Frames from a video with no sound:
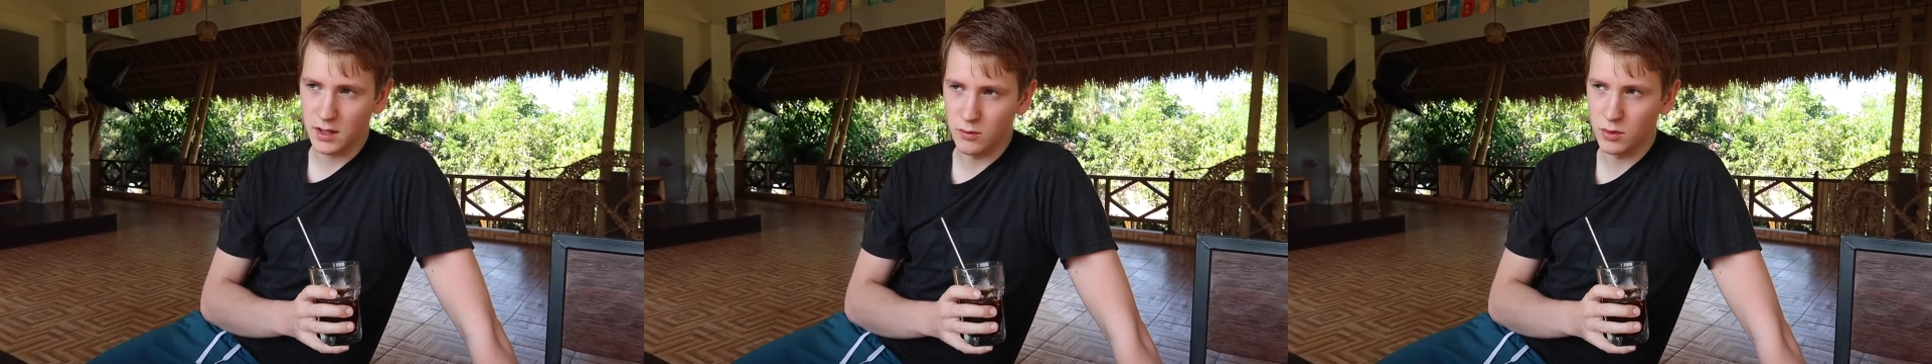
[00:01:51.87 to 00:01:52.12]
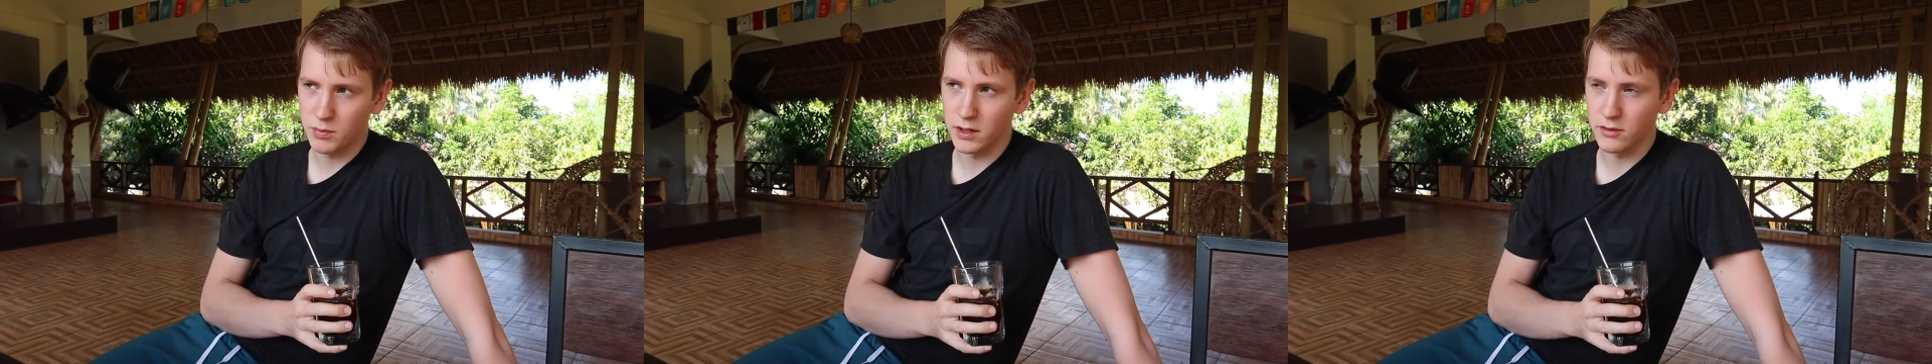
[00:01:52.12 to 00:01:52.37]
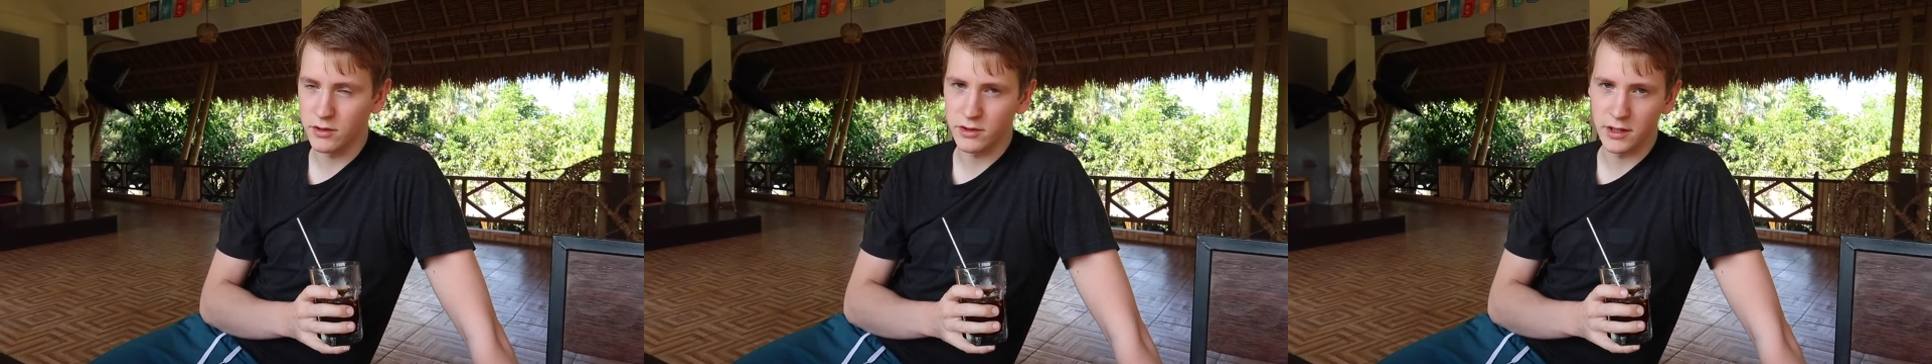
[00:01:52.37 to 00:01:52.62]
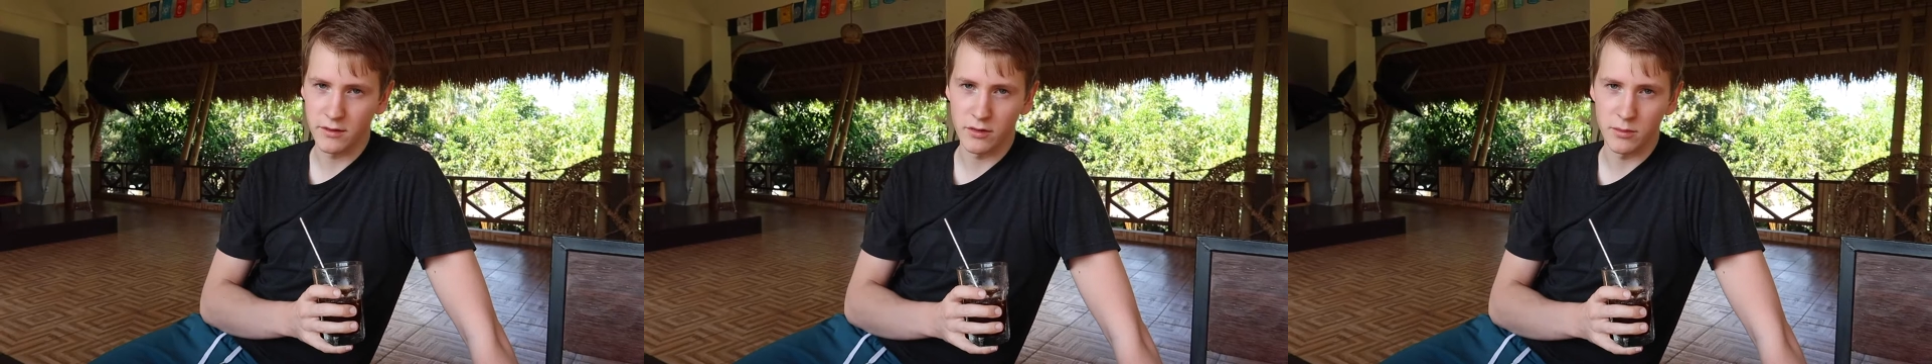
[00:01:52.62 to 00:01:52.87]
would be
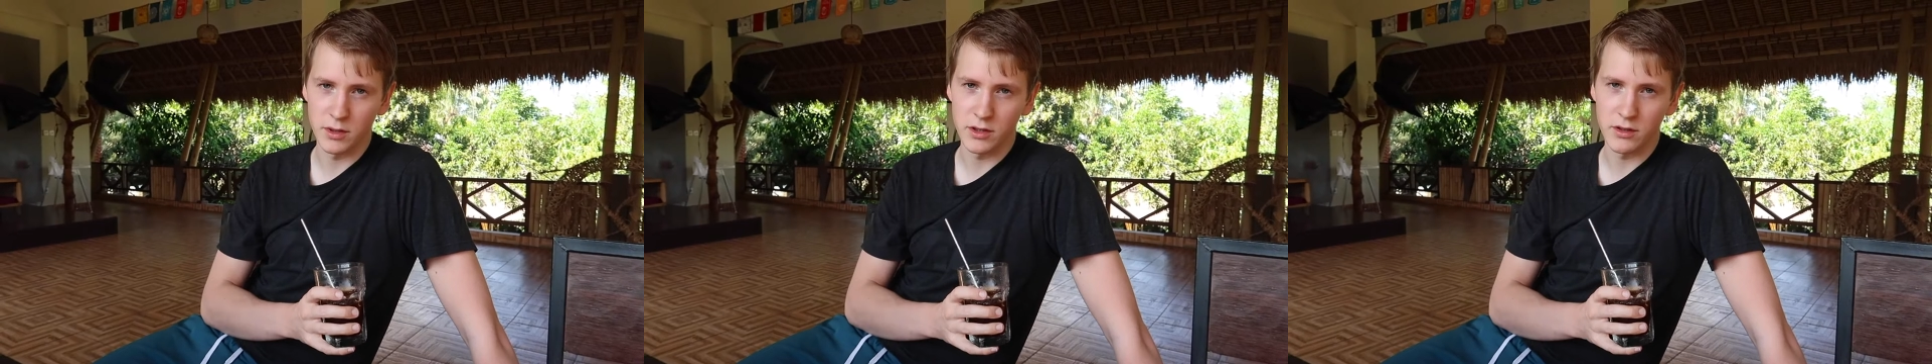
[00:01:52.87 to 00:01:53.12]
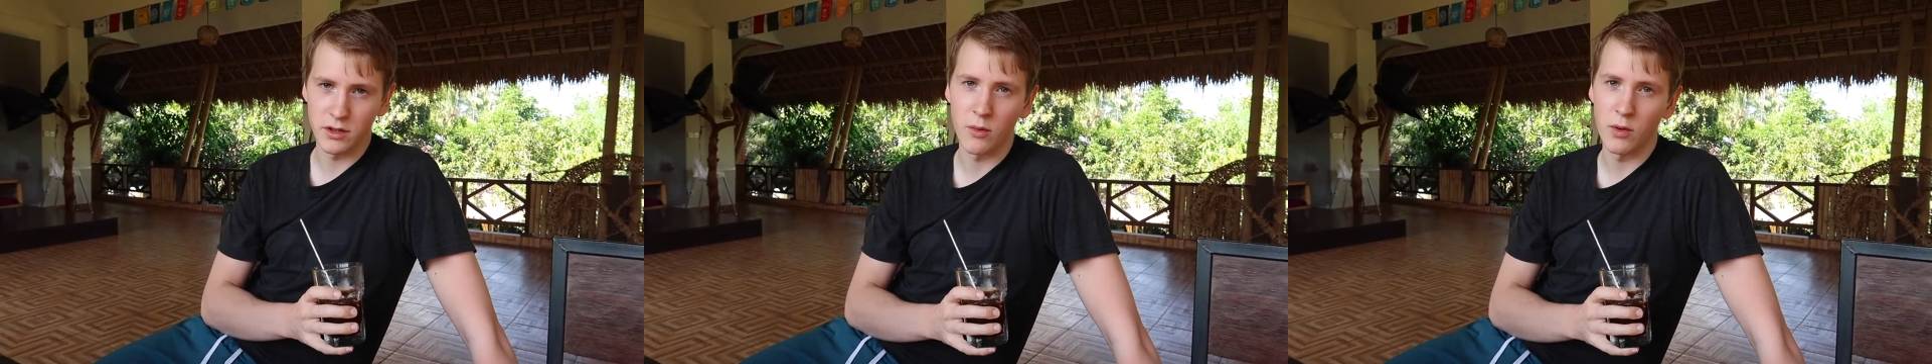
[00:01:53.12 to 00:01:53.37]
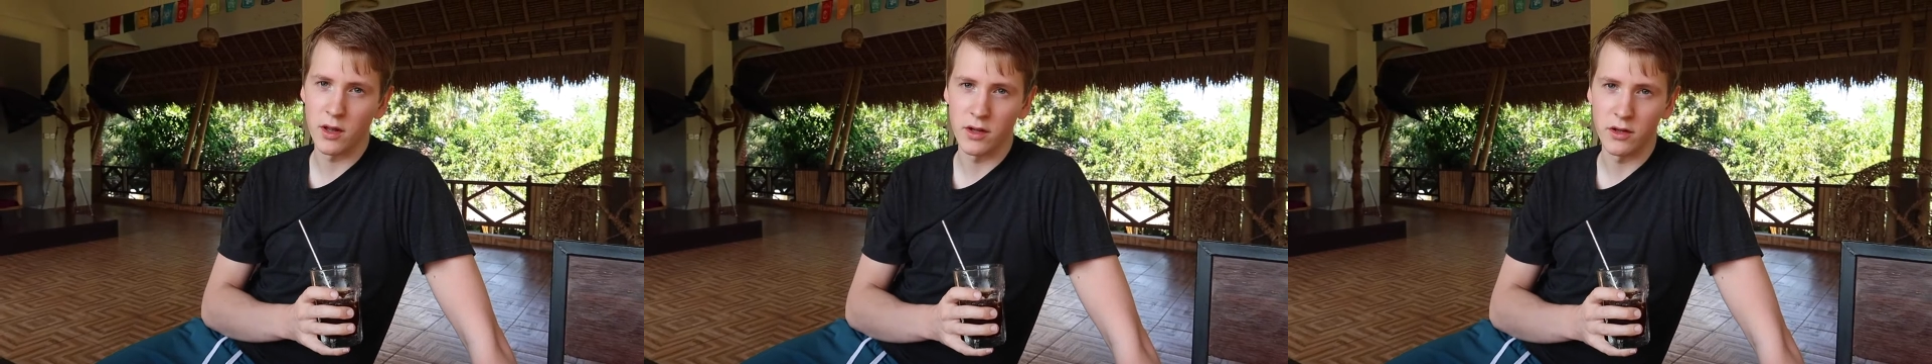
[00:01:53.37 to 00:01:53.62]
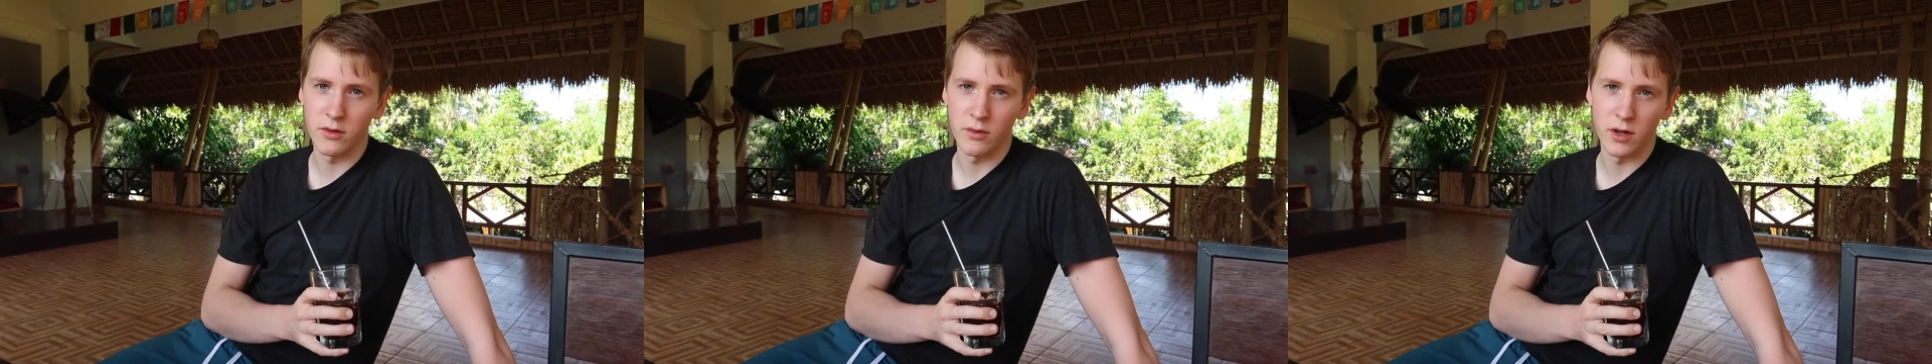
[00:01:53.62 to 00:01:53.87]
interesting for me to know whether
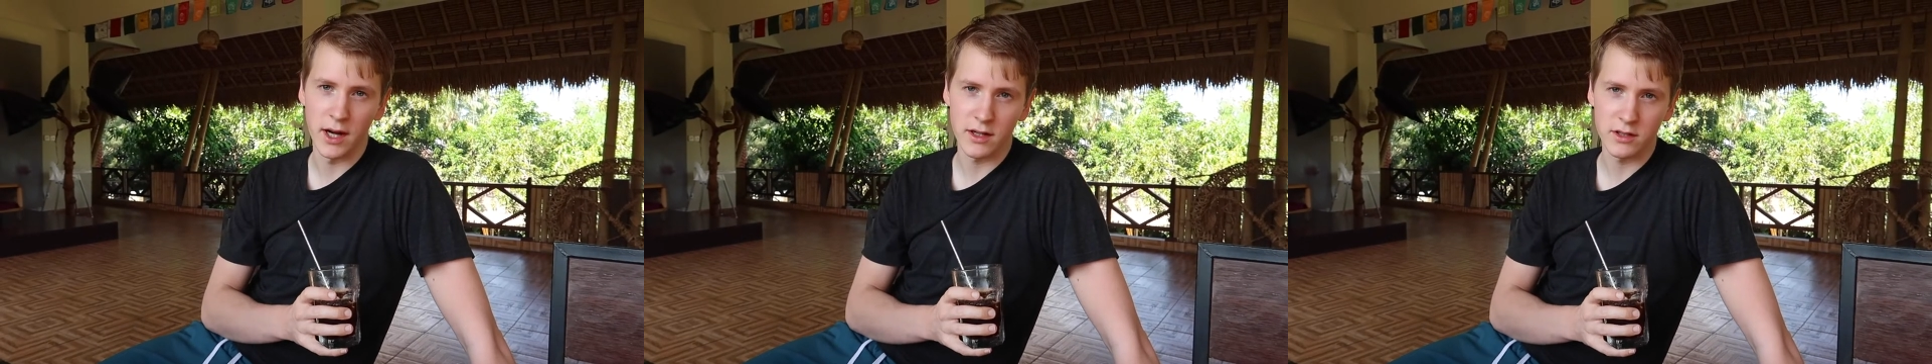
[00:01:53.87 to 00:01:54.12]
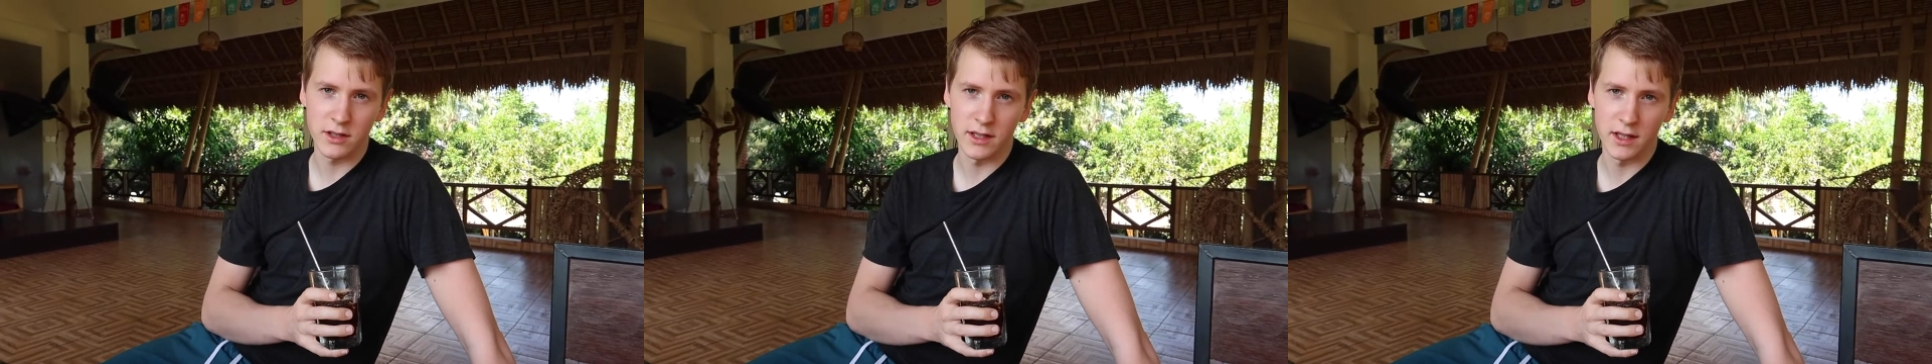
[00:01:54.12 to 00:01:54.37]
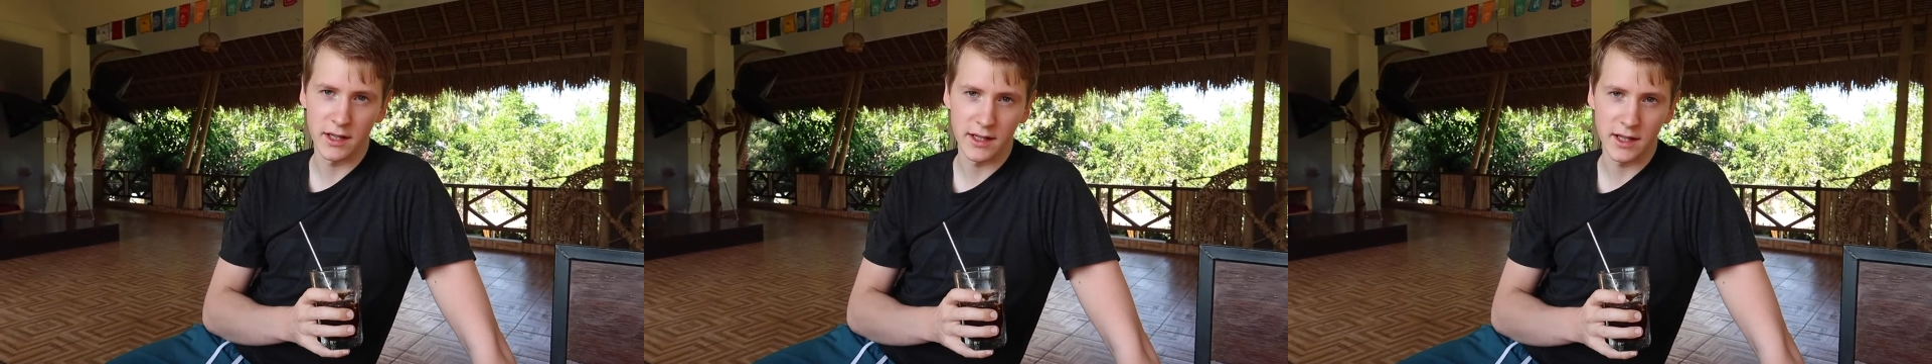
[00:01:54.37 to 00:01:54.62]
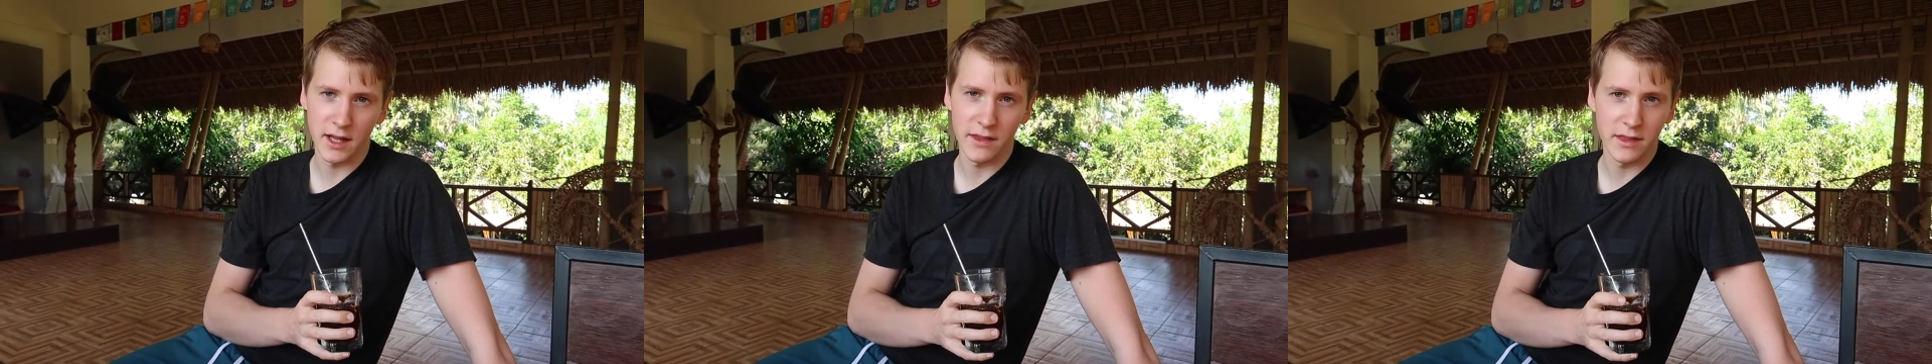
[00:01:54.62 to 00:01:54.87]
you actually
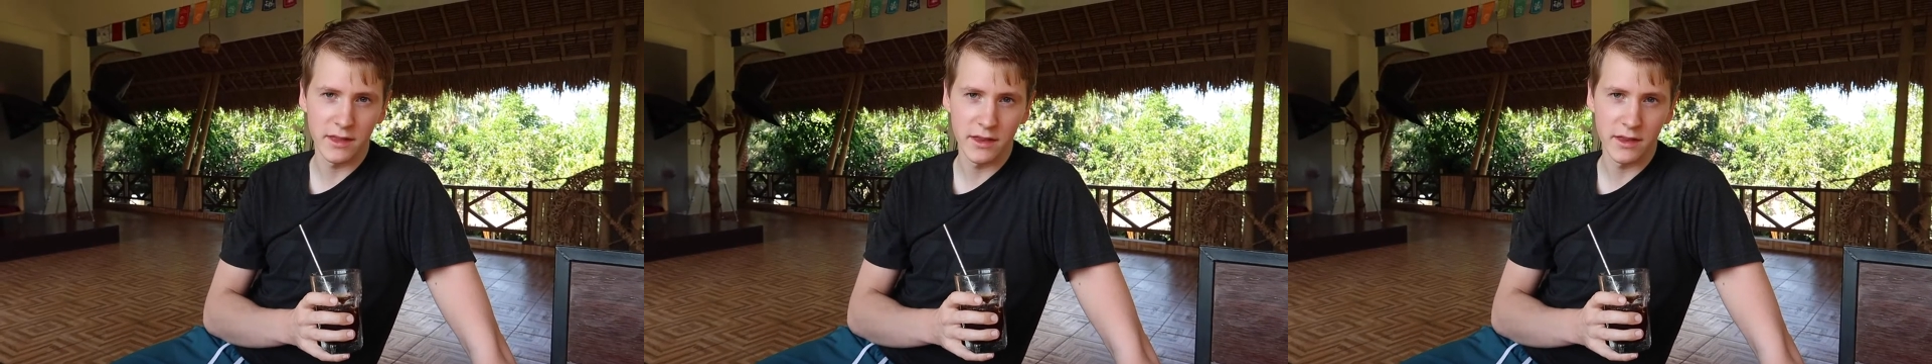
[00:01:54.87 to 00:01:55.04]
like got